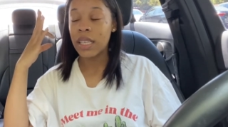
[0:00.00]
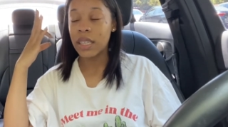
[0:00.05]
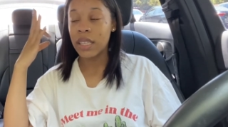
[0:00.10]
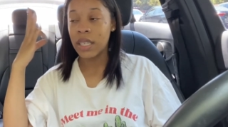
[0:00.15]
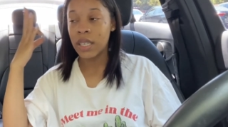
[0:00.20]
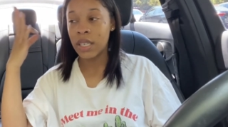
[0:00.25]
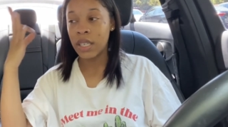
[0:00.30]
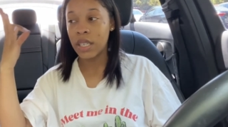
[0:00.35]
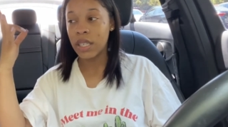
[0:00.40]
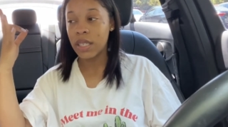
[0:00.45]

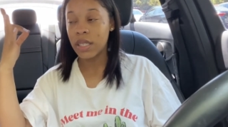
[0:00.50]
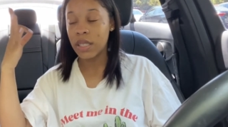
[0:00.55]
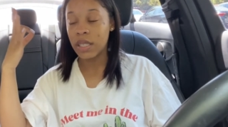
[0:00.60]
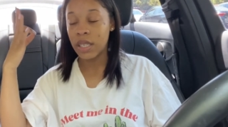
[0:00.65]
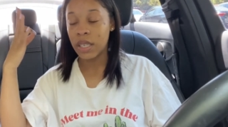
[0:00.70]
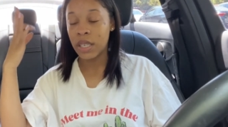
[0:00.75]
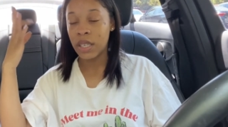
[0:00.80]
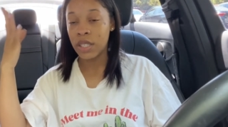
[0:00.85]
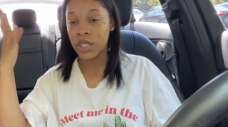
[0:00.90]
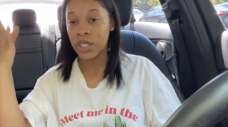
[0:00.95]
the
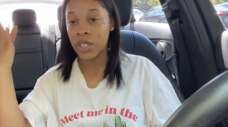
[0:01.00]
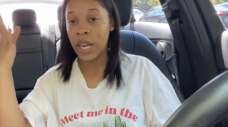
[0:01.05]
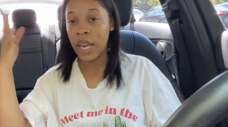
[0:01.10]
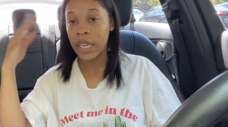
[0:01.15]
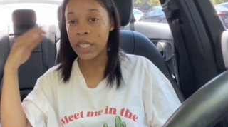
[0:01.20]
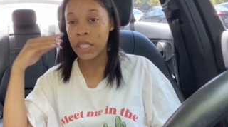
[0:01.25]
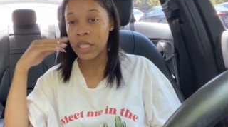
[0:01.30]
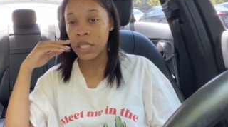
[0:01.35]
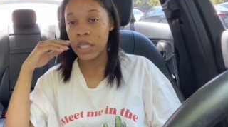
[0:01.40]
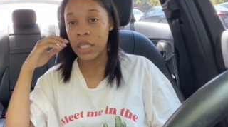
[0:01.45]
the
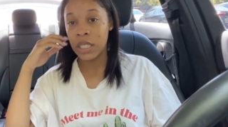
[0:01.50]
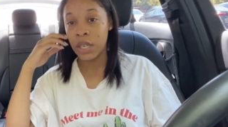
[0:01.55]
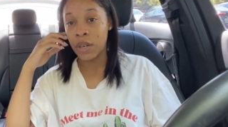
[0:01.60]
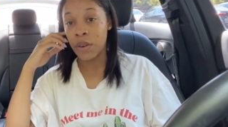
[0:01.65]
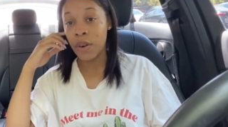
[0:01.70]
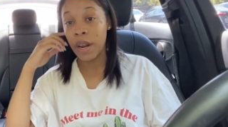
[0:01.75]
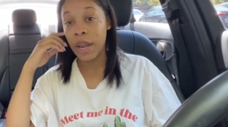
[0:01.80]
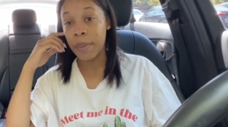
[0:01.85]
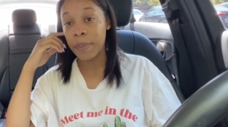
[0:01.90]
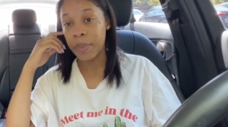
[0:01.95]
contractions, the
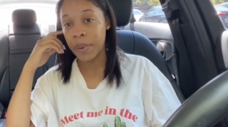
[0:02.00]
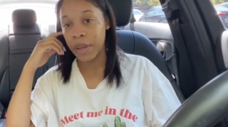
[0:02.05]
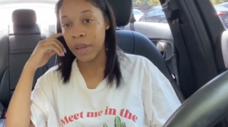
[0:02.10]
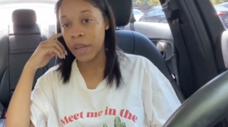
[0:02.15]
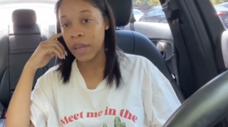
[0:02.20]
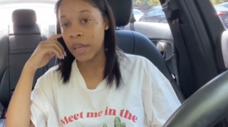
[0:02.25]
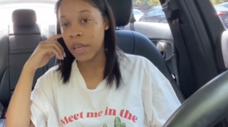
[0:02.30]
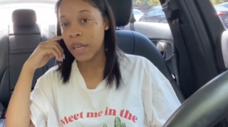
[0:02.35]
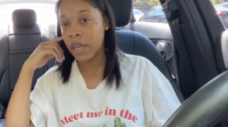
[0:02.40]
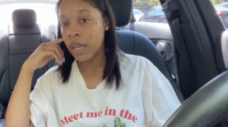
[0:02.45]

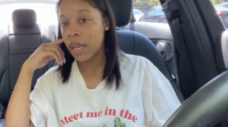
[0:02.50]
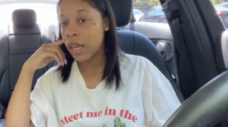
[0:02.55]
cramping.